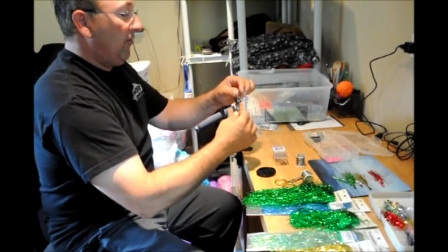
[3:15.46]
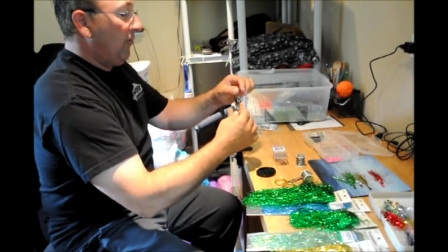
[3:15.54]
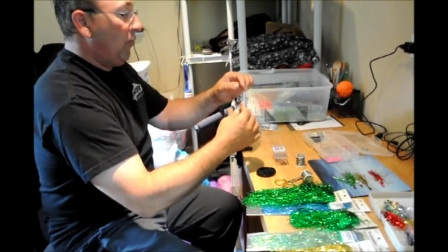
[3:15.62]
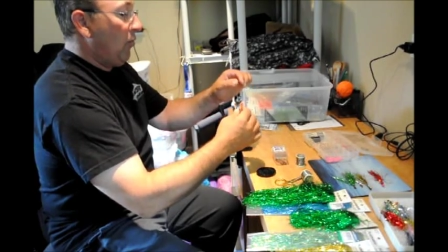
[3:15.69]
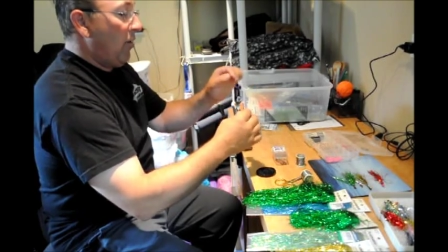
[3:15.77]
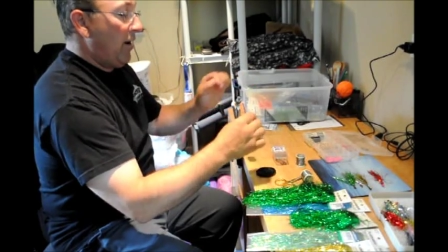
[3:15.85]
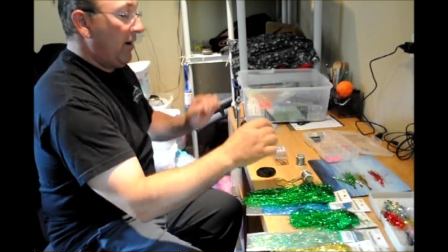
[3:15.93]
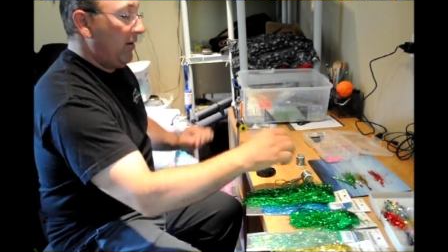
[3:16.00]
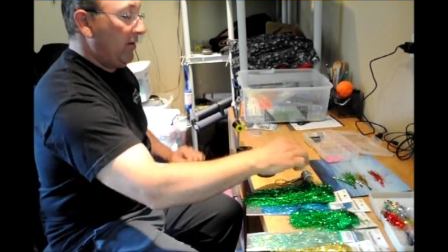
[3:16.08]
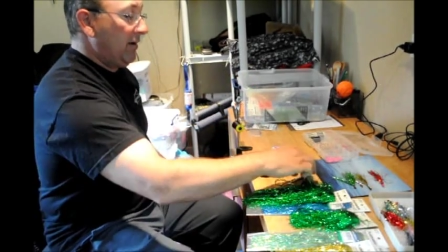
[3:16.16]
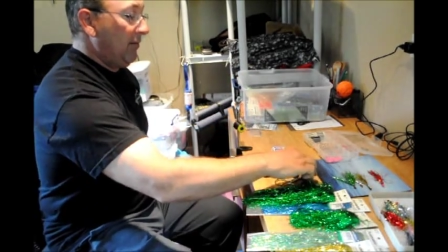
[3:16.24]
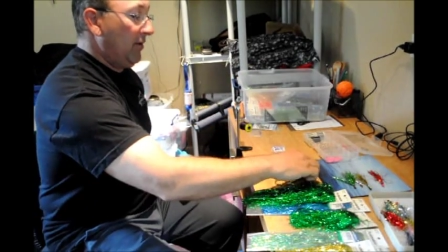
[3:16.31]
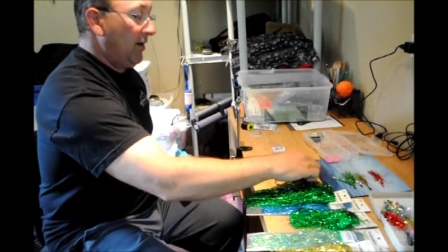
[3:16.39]
of wire
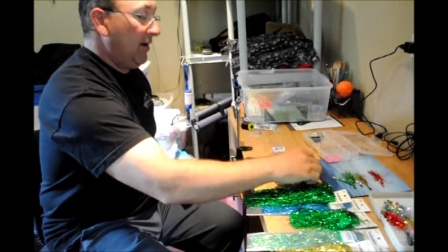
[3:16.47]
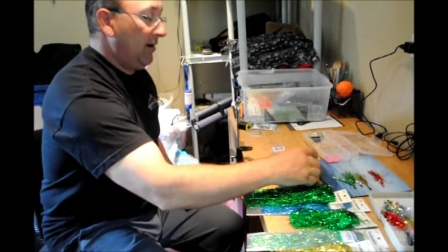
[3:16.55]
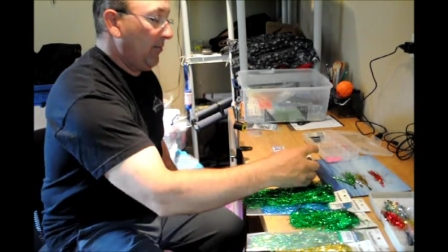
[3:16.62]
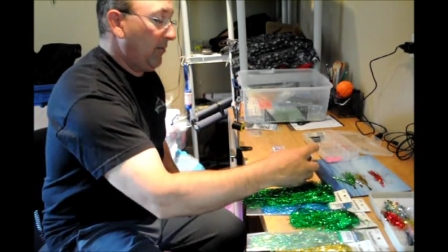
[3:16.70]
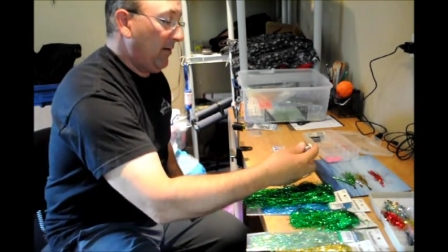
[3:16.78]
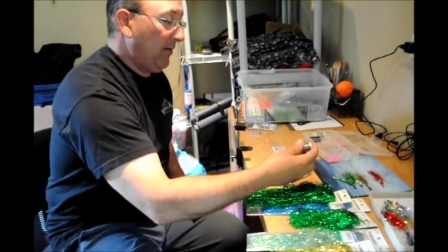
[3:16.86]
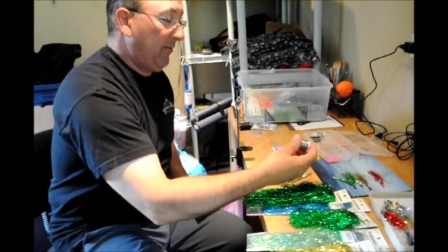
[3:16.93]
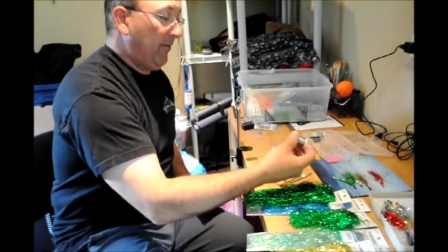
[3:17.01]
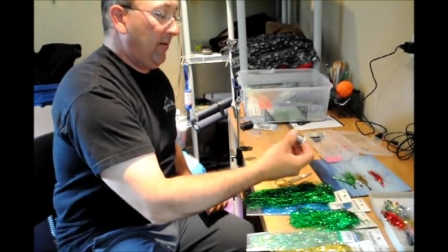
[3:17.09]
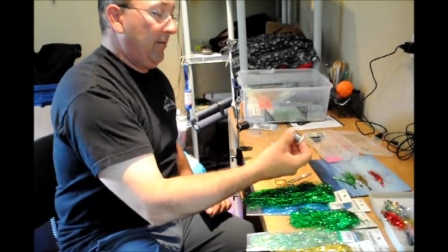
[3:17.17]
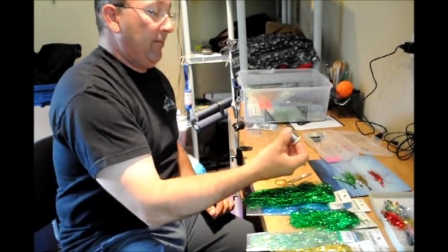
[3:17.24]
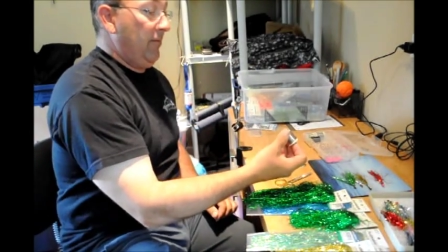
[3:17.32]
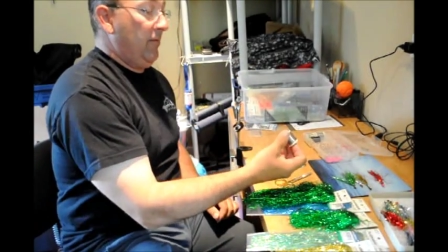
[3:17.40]
can be anywhere
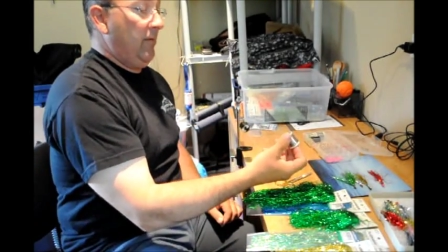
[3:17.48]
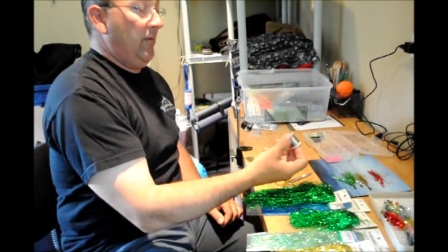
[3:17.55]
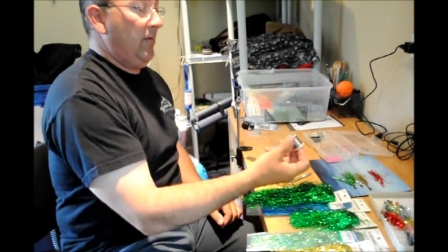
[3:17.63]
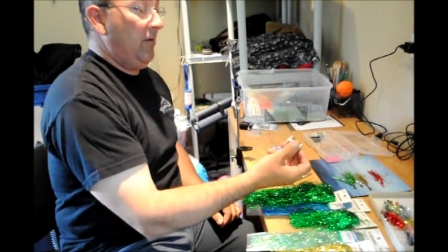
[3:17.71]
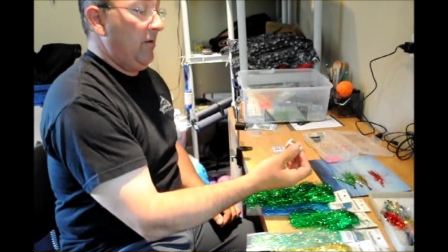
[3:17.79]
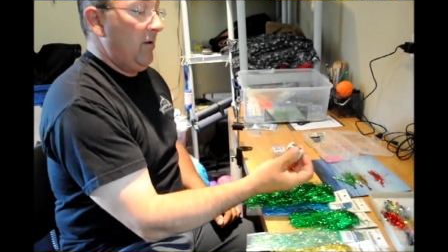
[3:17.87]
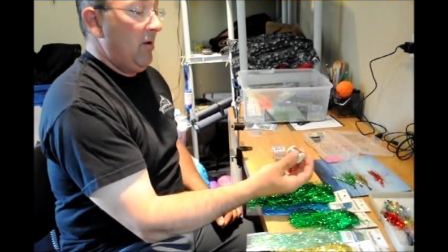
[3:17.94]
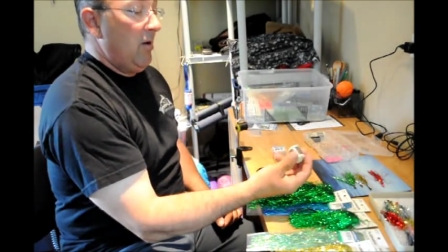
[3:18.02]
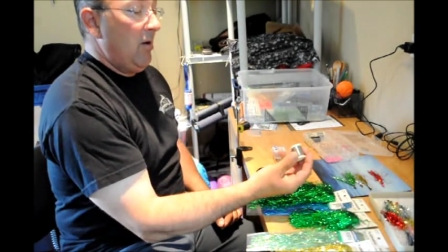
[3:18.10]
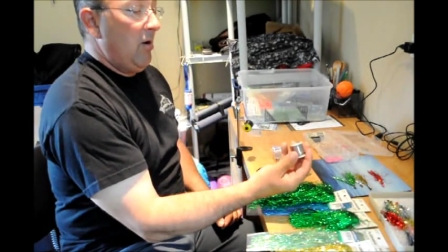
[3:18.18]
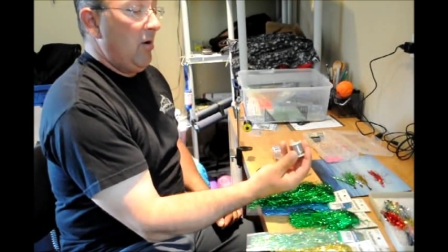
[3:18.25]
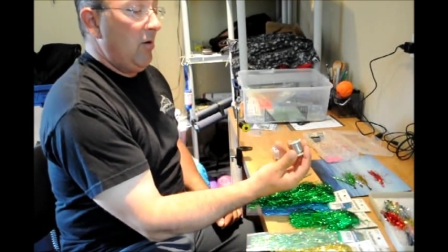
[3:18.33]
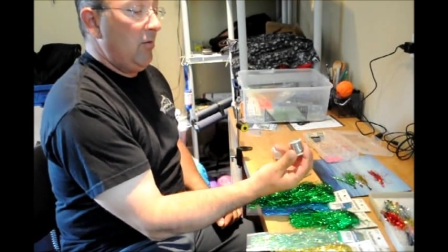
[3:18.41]
from
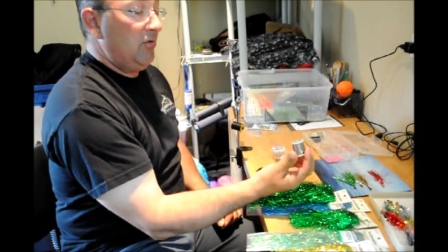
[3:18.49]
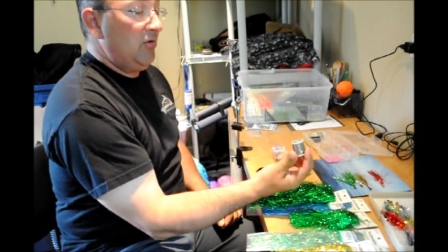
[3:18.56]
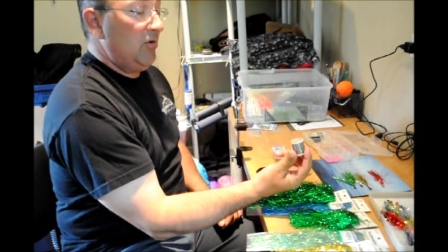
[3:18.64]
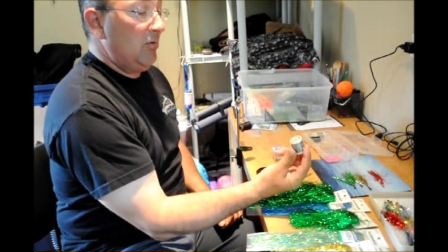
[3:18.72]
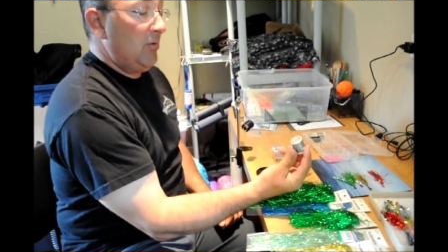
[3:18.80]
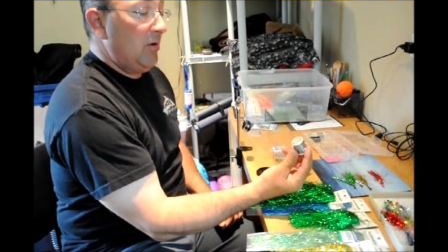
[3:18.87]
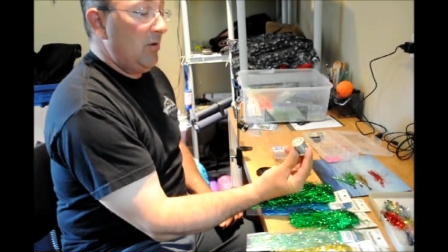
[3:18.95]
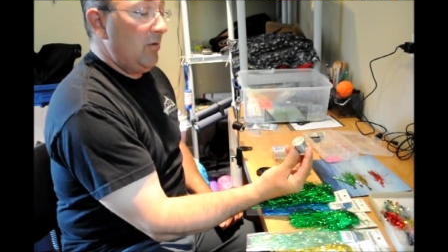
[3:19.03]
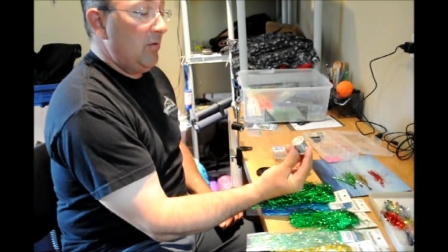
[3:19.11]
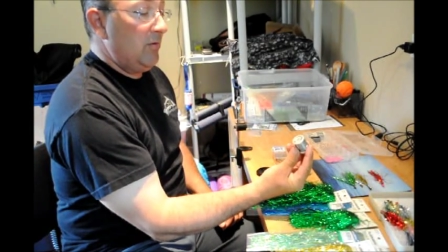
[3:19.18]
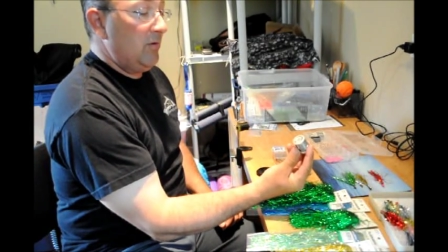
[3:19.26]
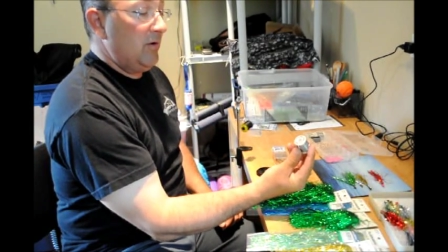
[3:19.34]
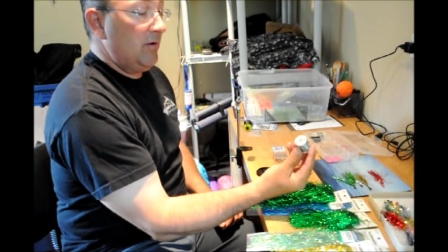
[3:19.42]
020
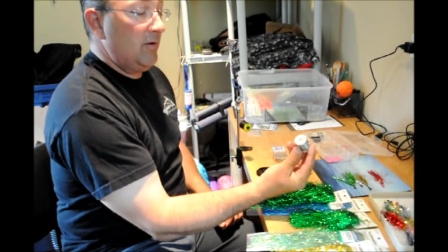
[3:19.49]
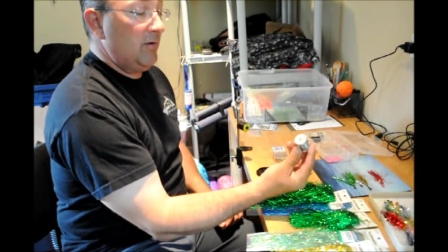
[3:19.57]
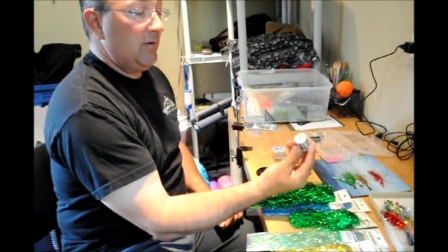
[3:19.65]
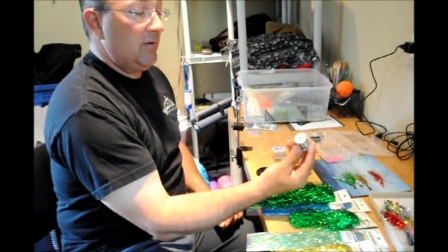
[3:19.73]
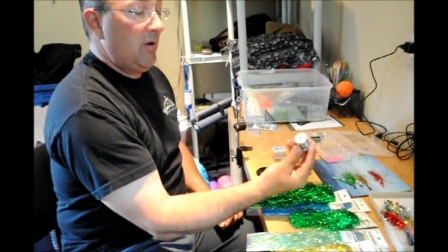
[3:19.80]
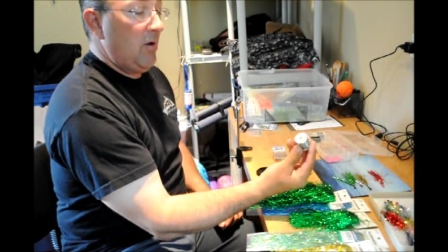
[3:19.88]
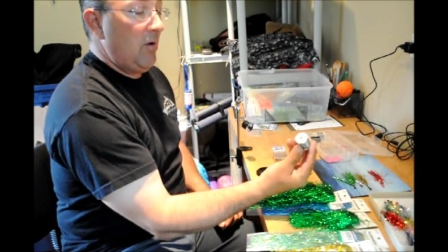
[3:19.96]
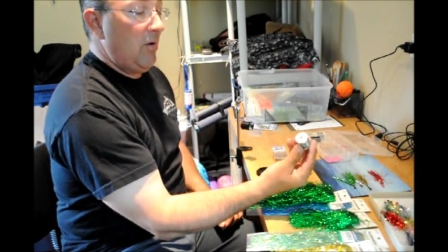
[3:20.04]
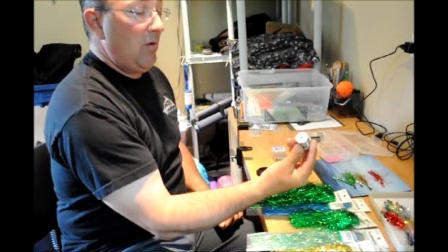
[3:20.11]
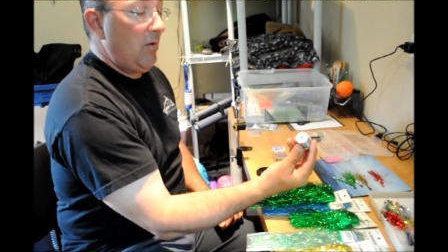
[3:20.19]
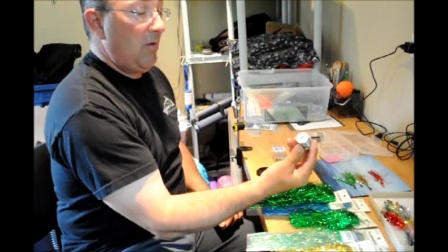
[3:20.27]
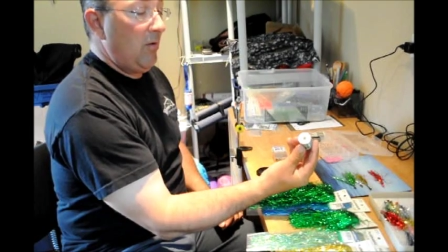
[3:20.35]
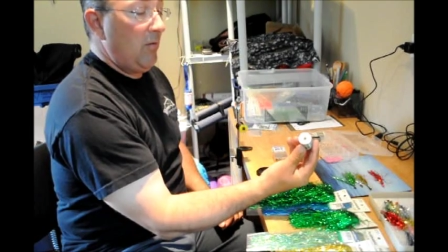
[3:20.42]
to
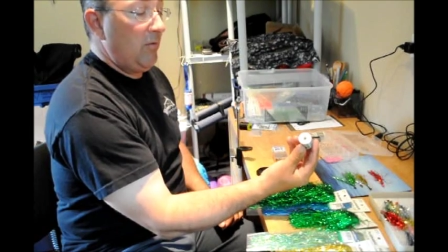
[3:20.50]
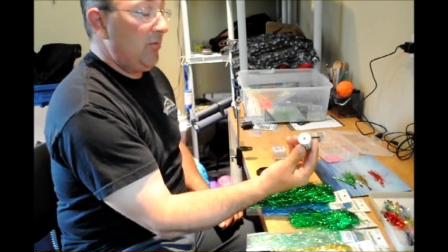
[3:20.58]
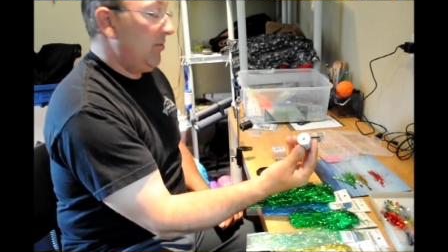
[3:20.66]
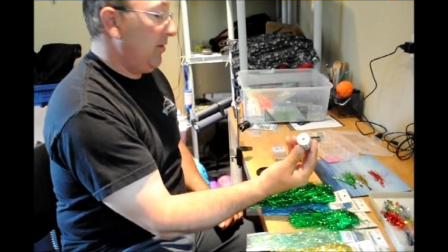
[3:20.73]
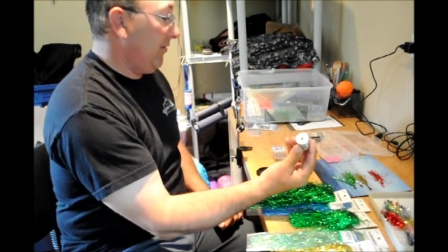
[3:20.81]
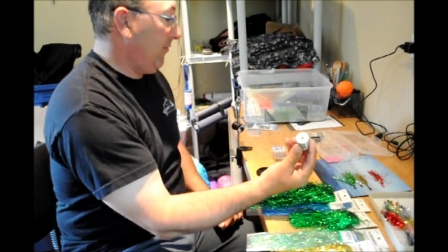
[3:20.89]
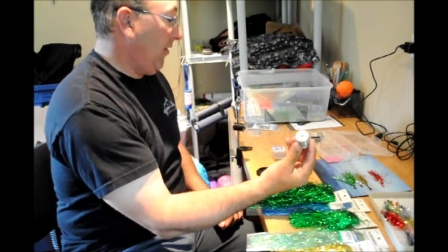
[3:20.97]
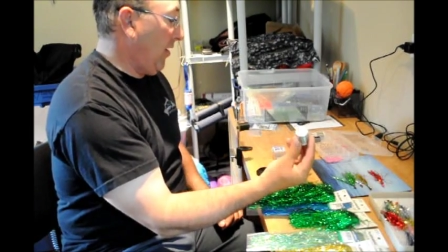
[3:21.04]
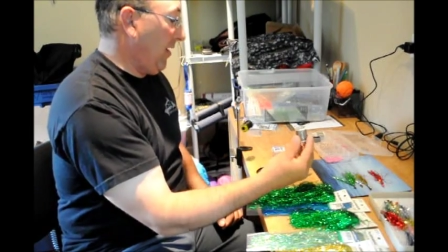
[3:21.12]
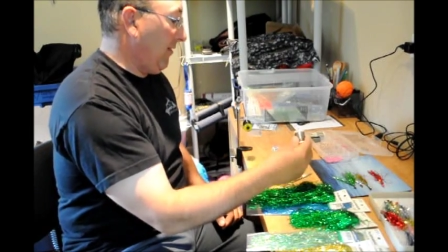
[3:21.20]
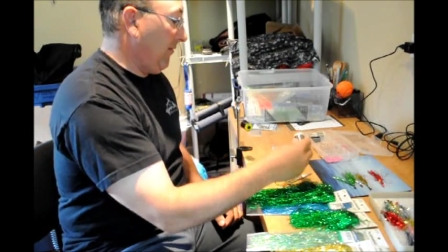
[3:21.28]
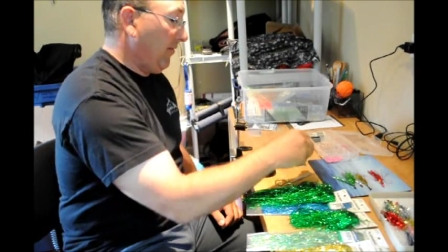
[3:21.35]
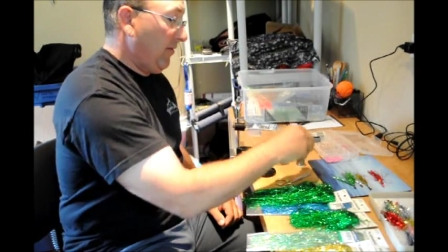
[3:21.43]

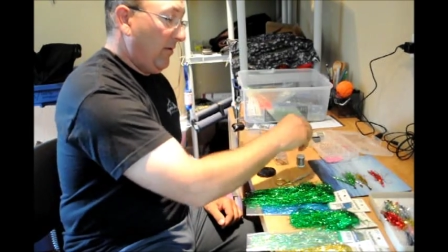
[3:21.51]
035.